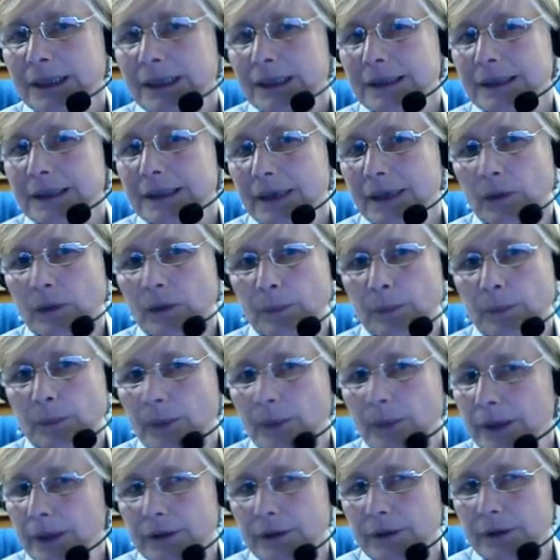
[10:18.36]
There
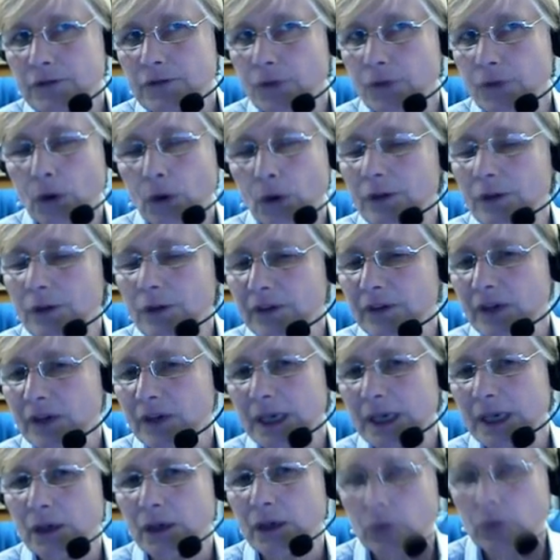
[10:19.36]
are 4 of us
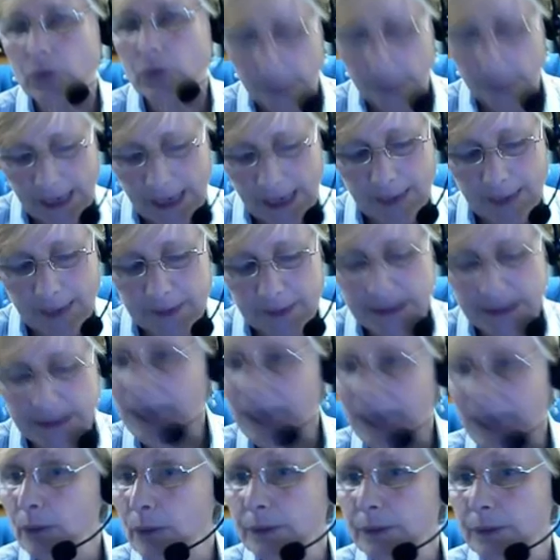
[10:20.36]
here who'd be happy to
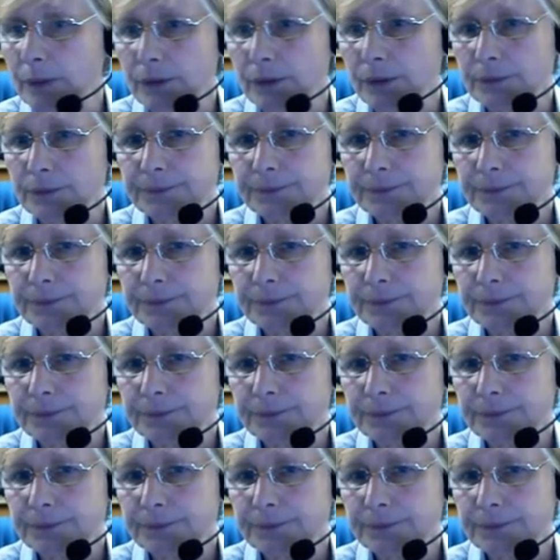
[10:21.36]
help you.